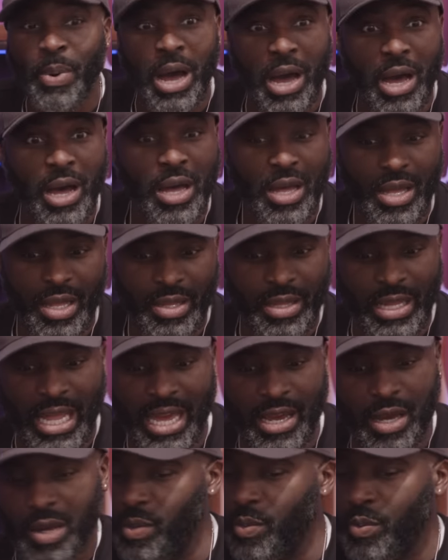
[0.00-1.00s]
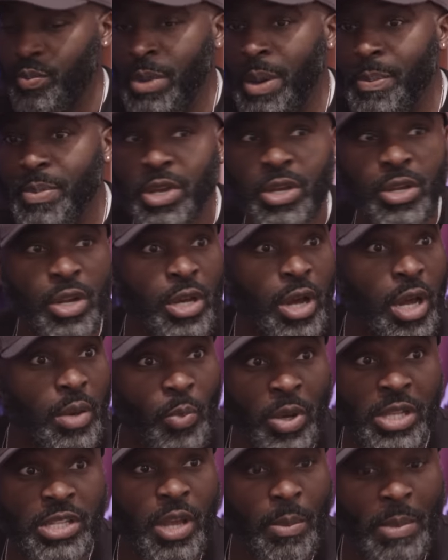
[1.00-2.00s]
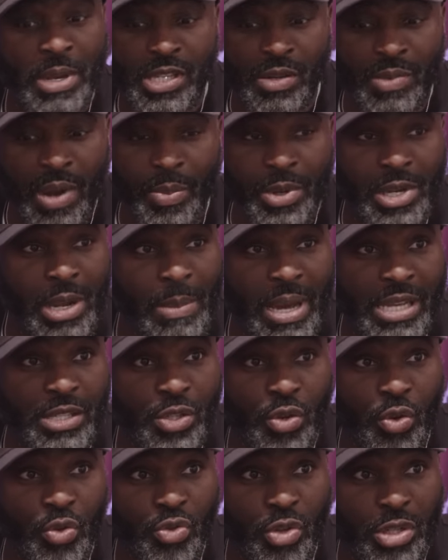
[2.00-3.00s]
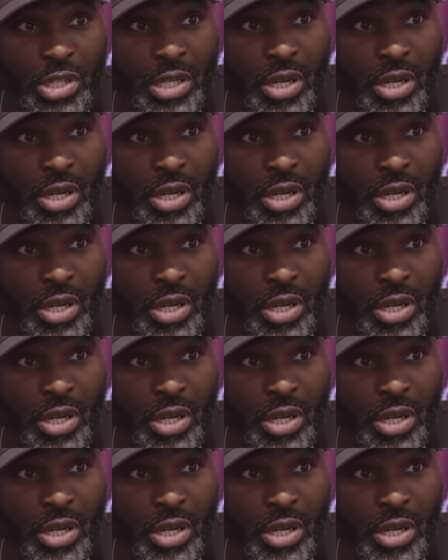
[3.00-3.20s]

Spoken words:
But, like, remember, you know, when you mess around with a man's children,